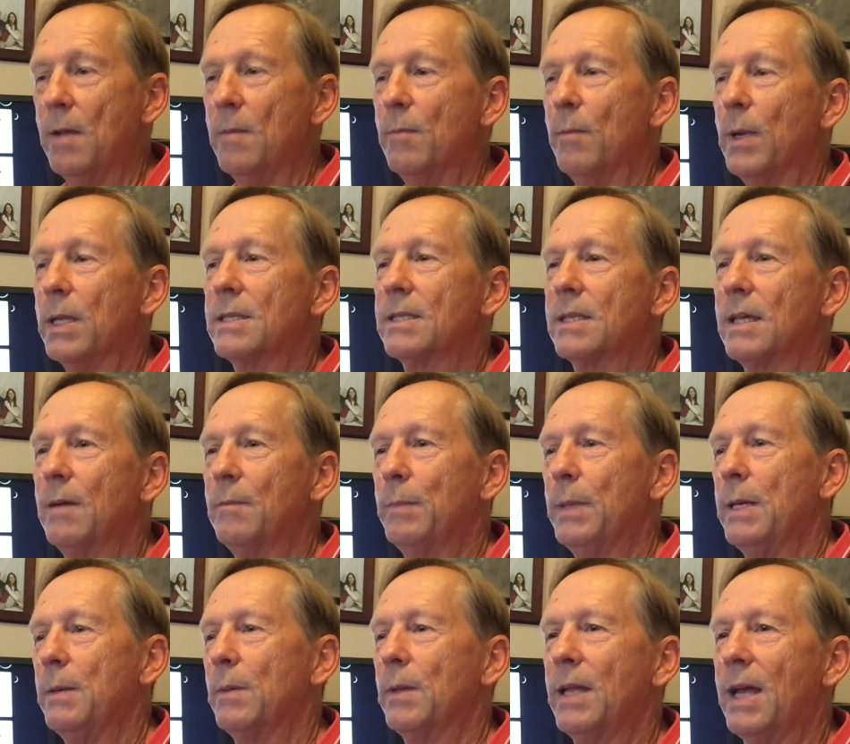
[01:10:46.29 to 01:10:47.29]
But some
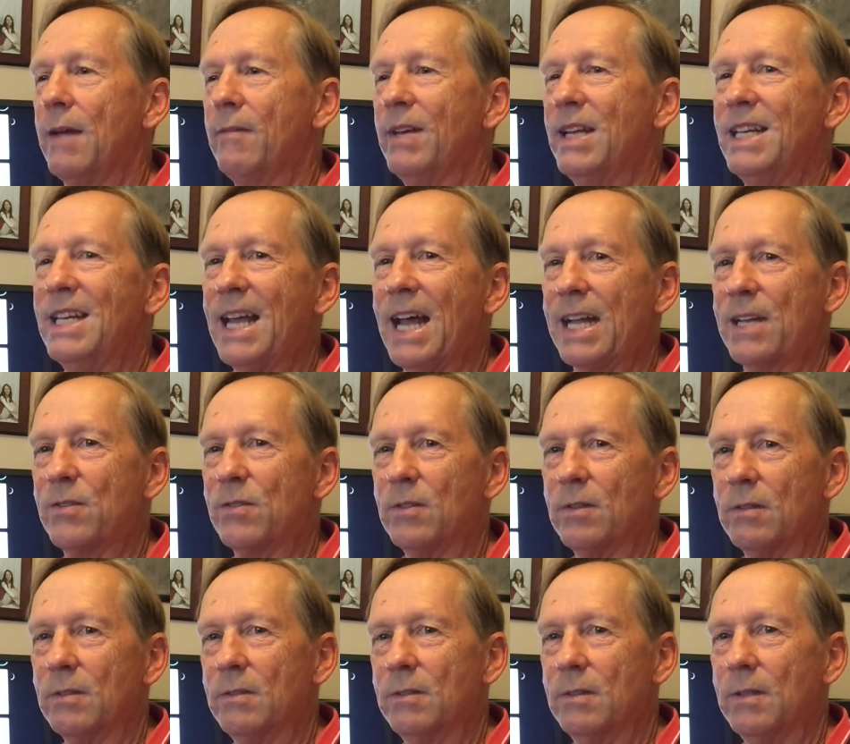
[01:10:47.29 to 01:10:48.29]
people have a
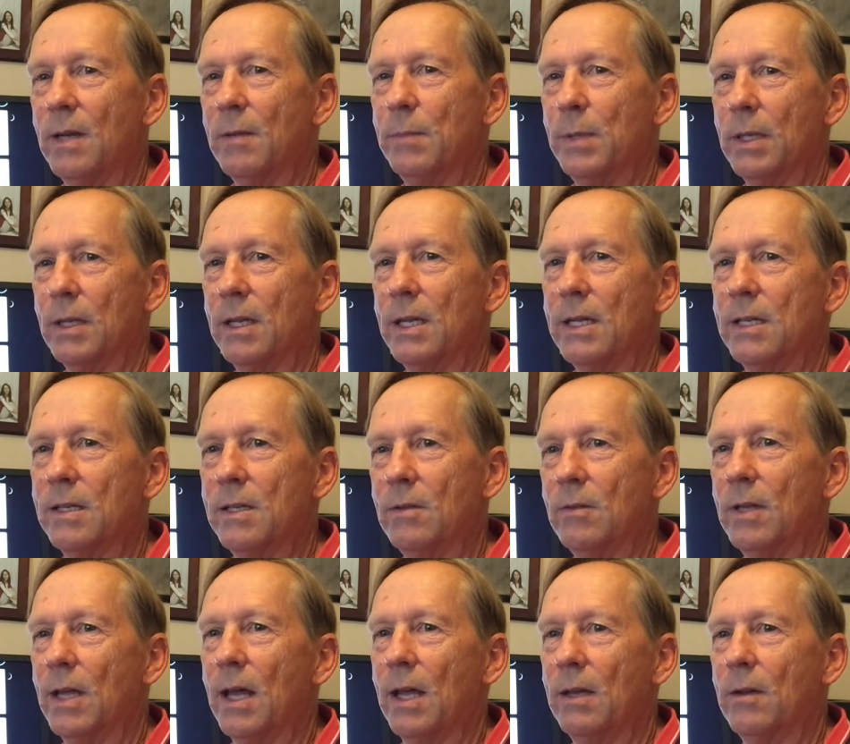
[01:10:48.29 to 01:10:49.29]
natural ability to do
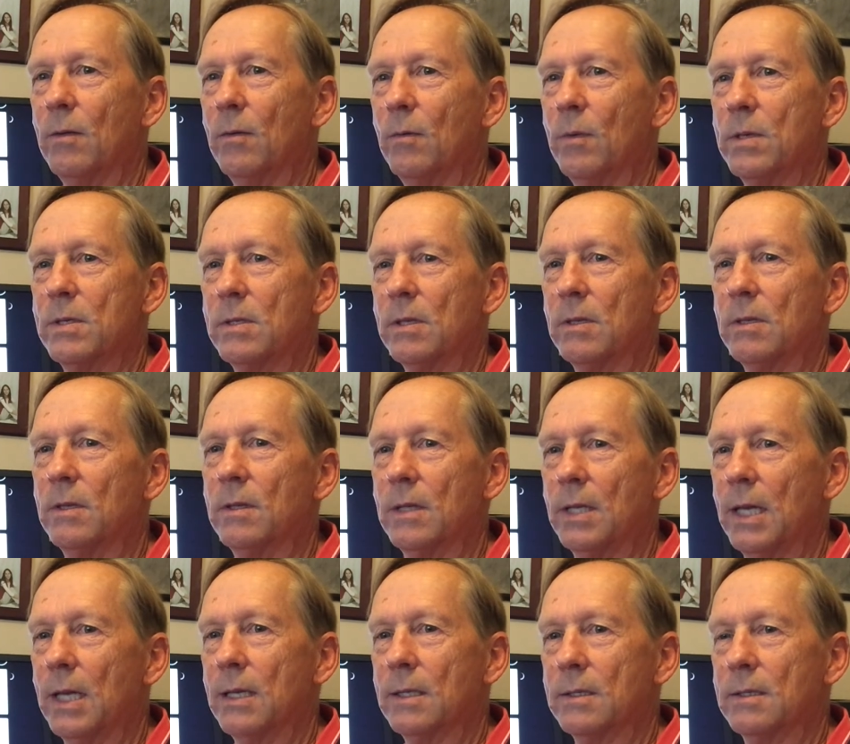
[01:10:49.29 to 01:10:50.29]
that with certain
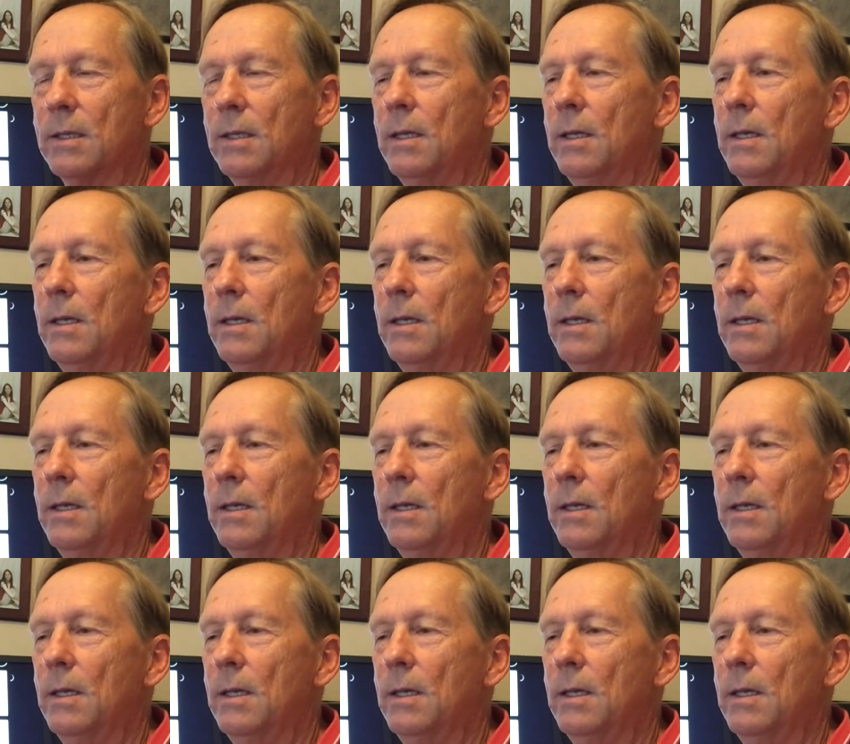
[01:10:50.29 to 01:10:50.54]
things